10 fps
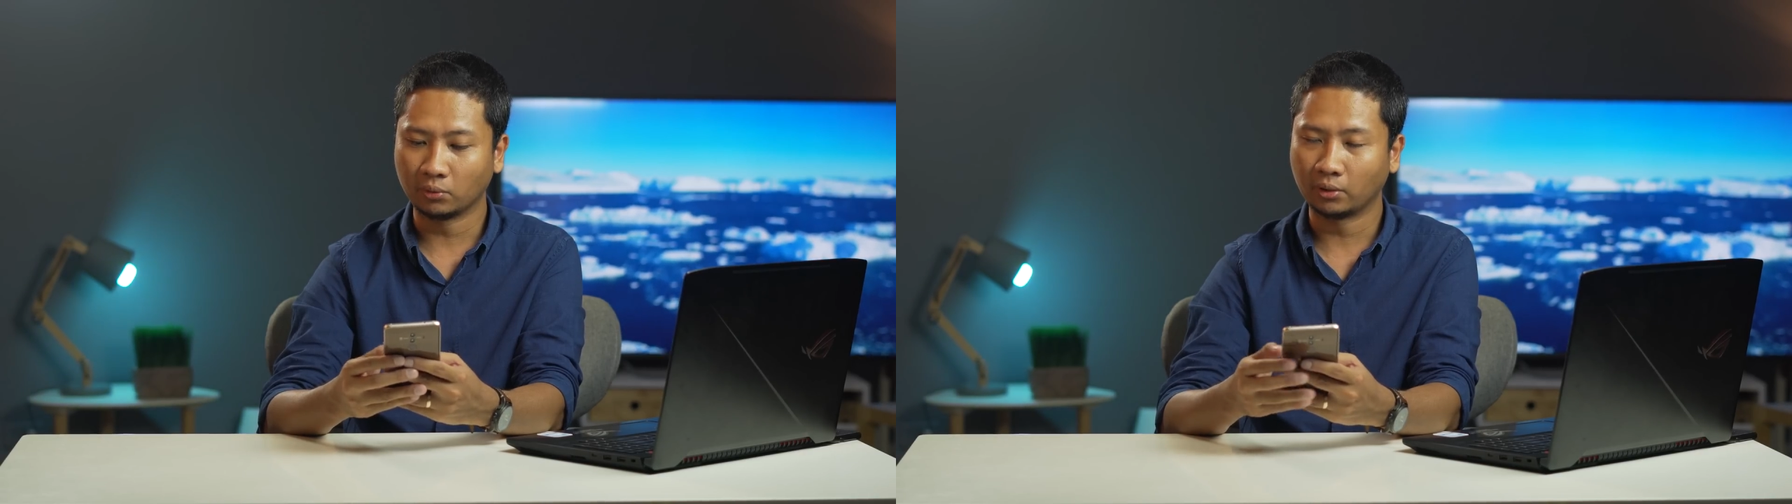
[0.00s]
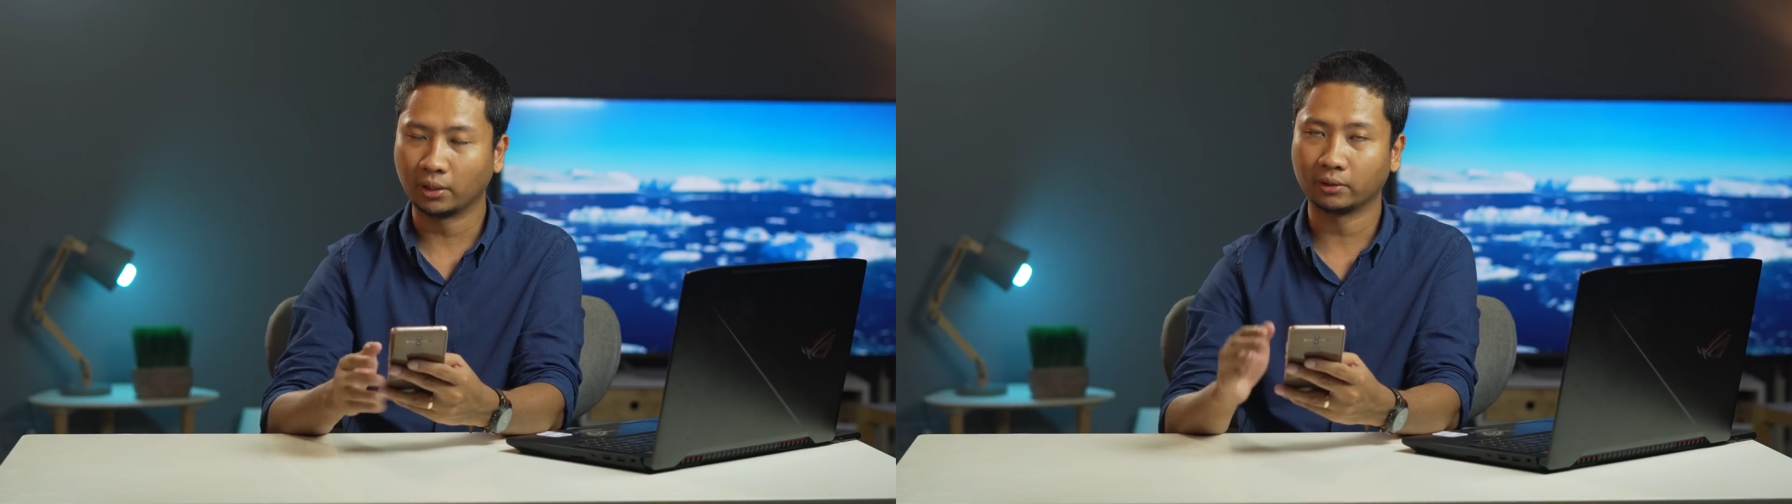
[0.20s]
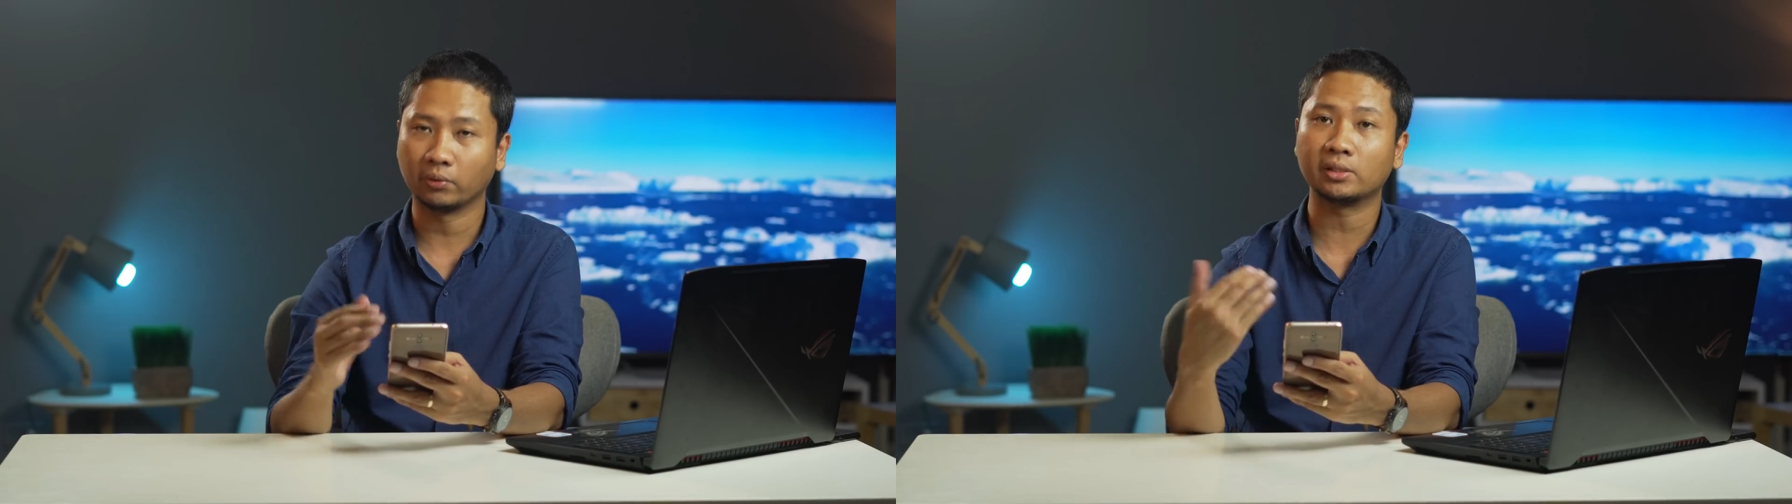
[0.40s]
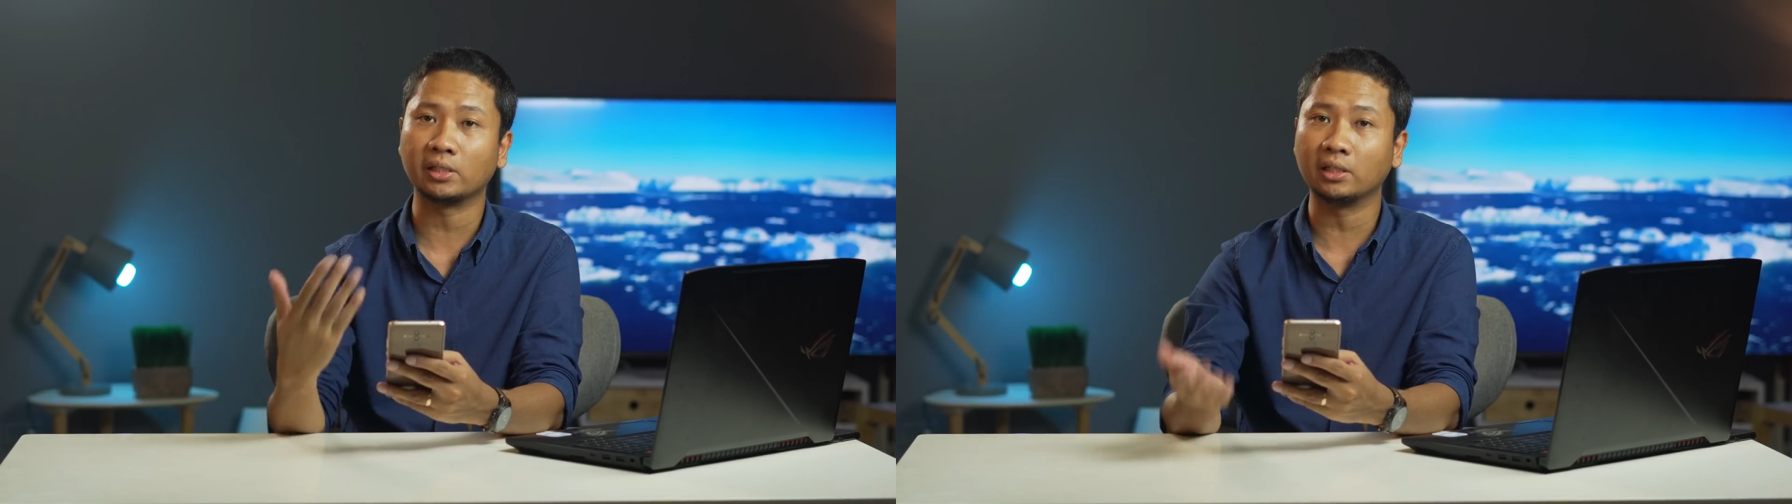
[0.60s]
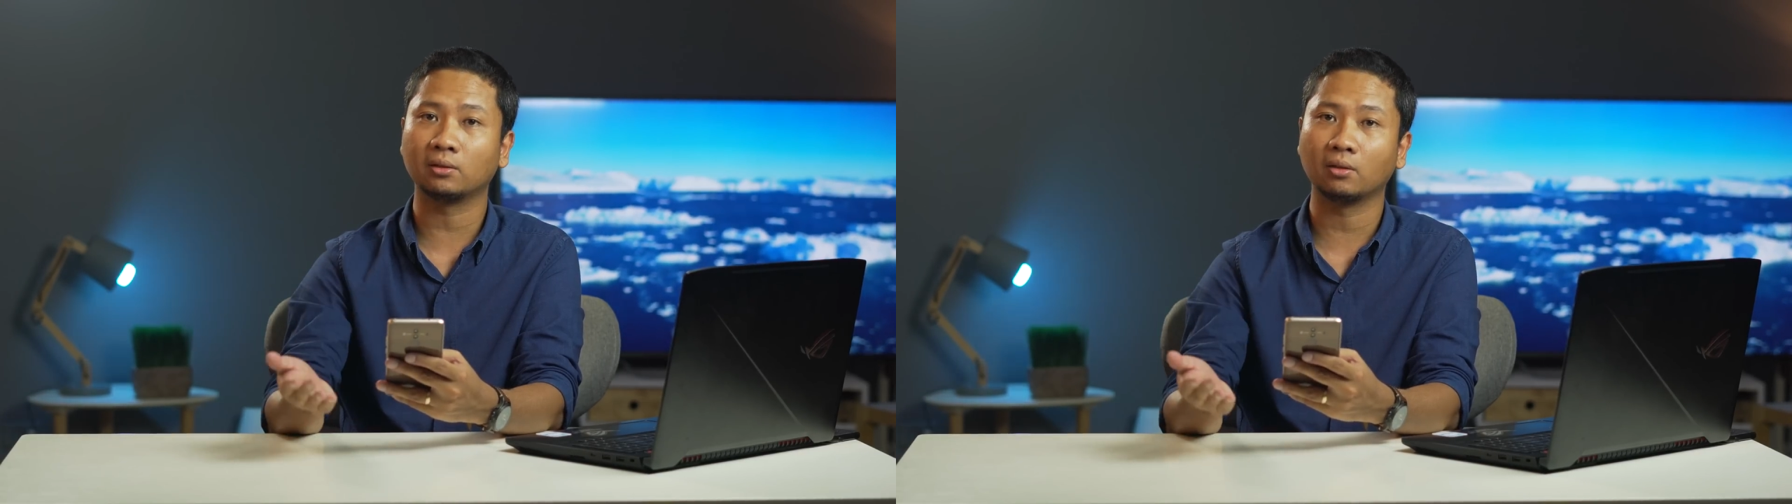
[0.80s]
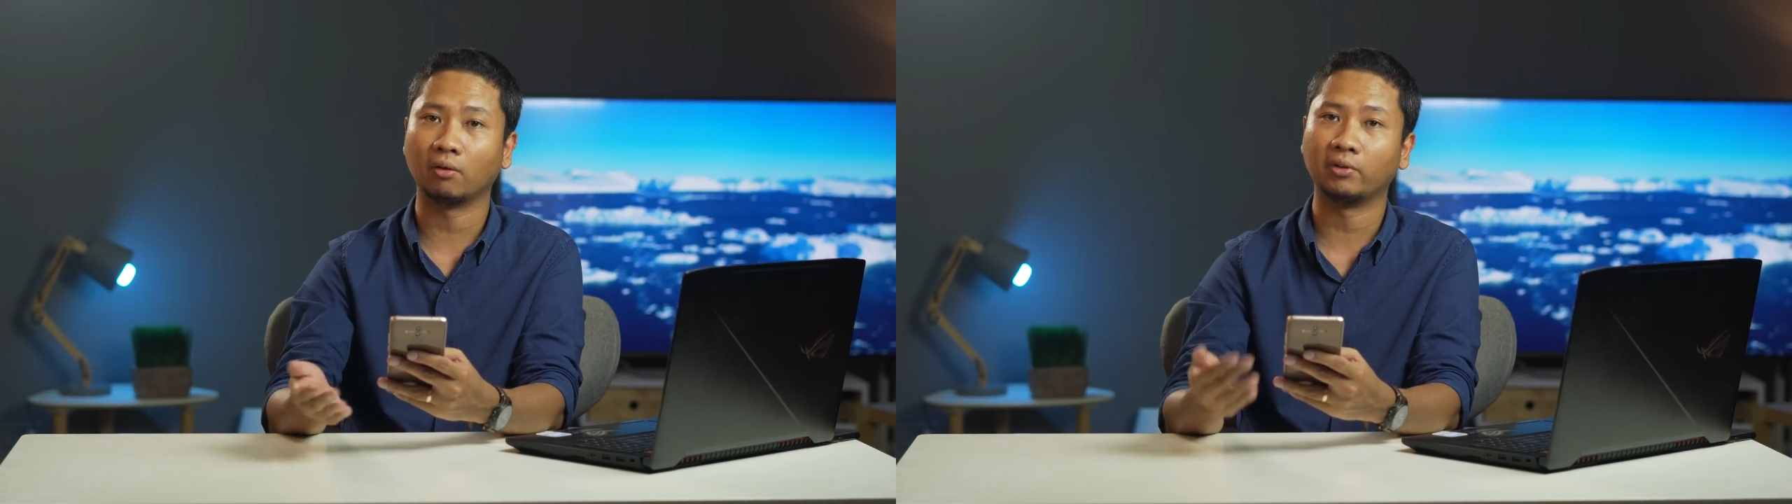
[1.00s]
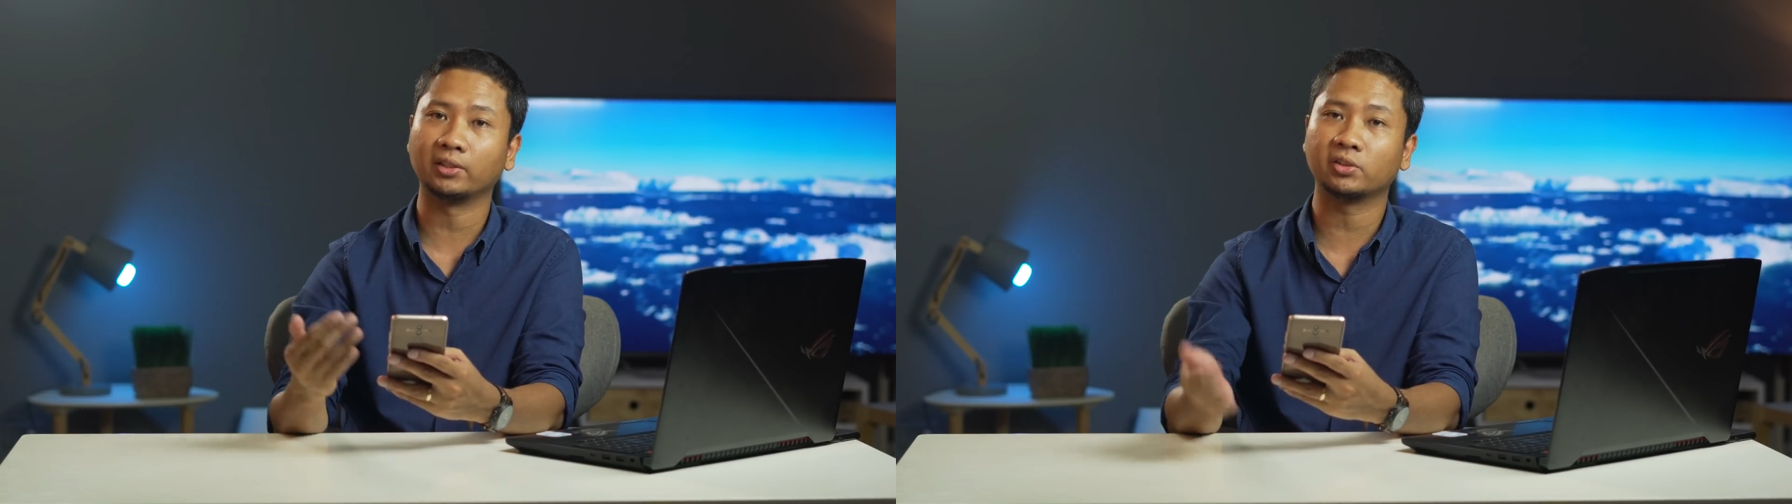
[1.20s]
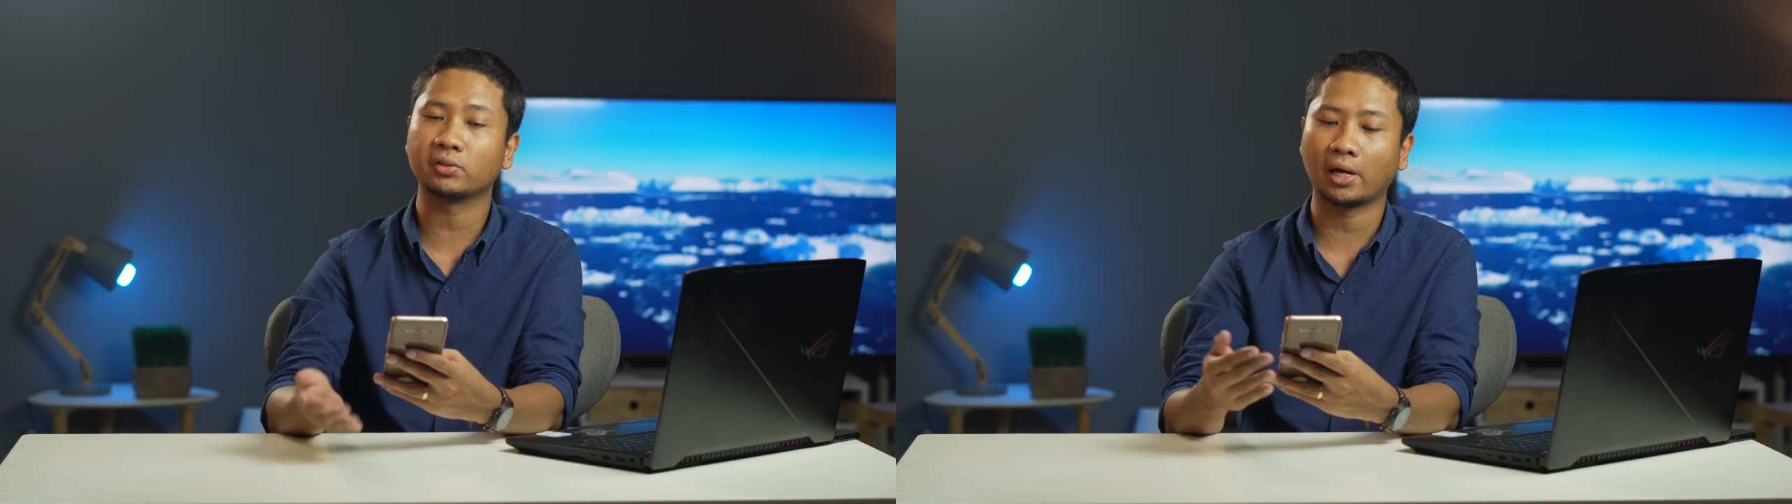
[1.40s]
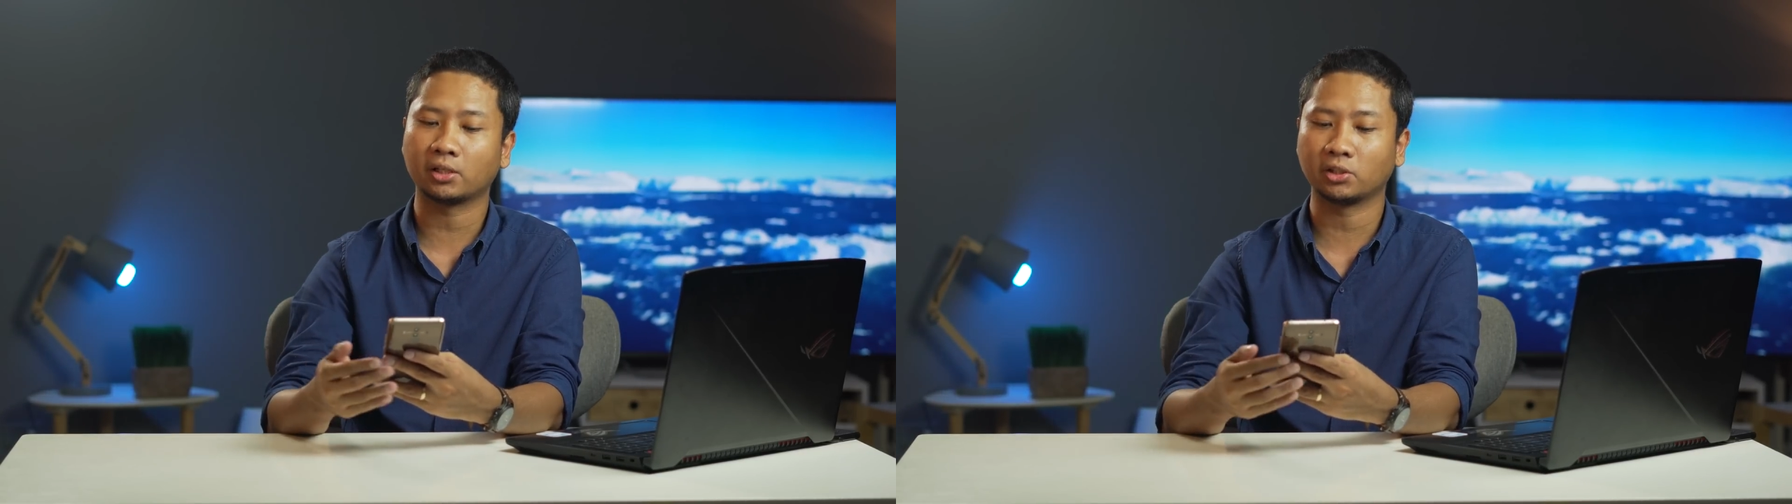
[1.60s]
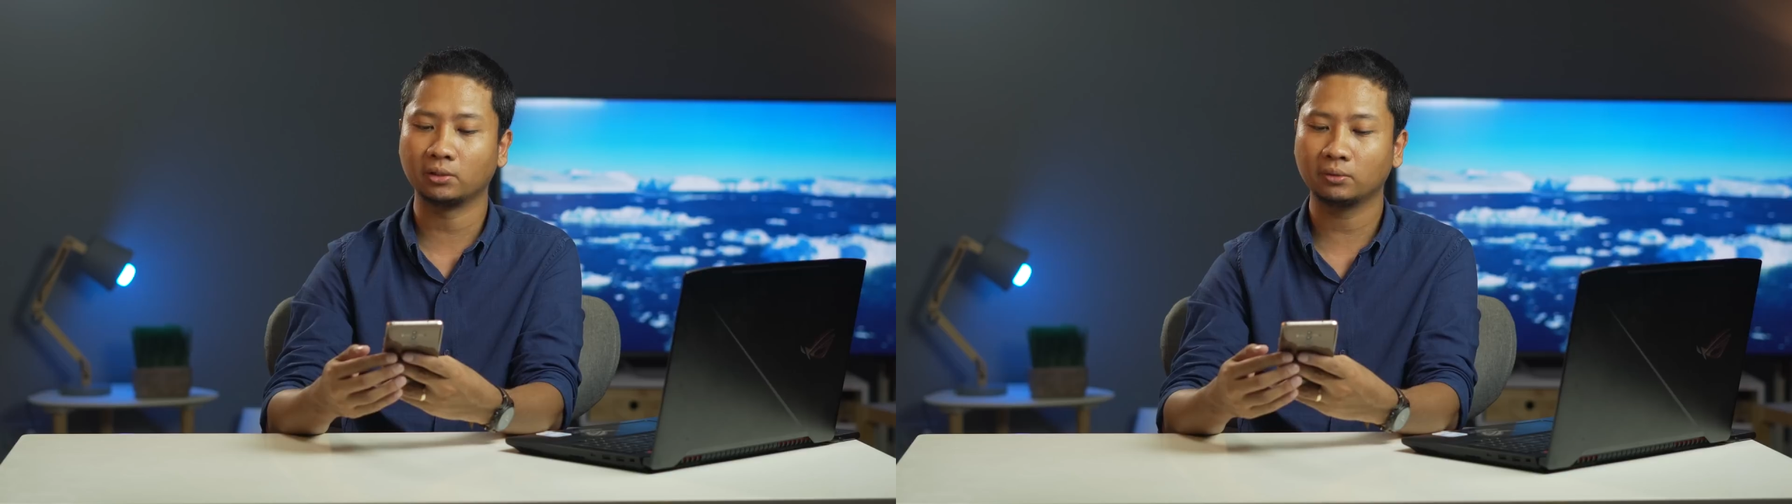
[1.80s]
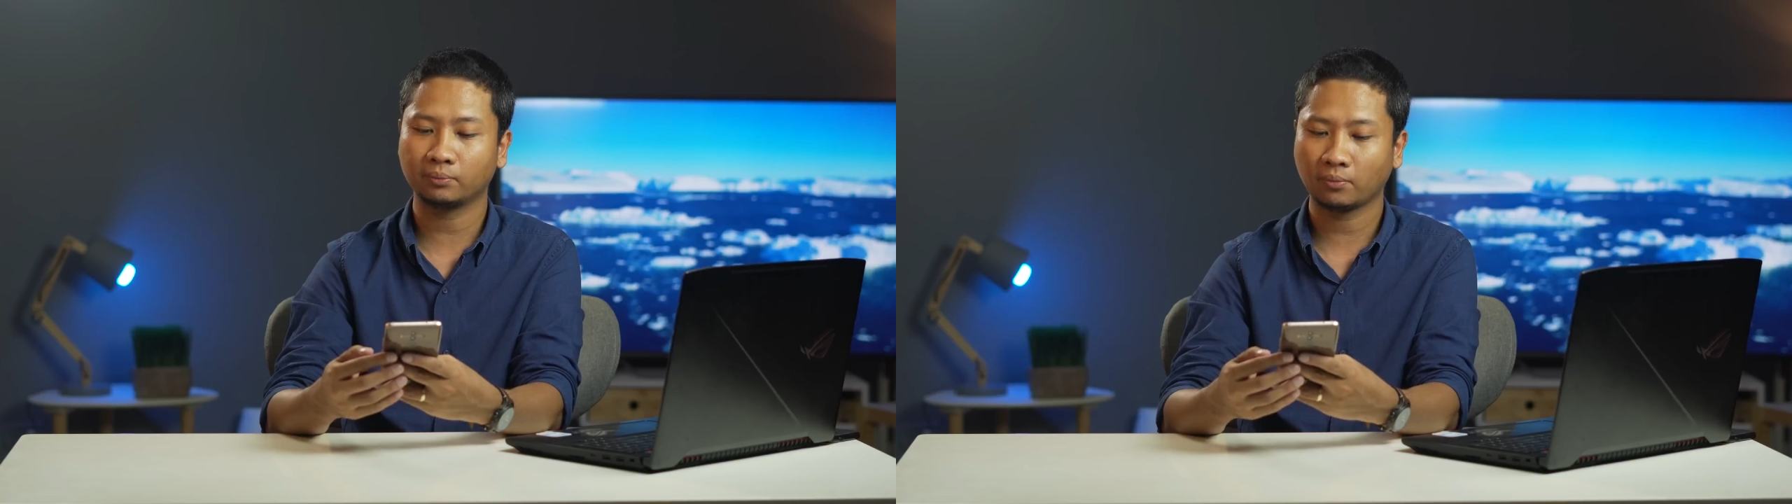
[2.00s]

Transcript: you will get a receipt of the transaction.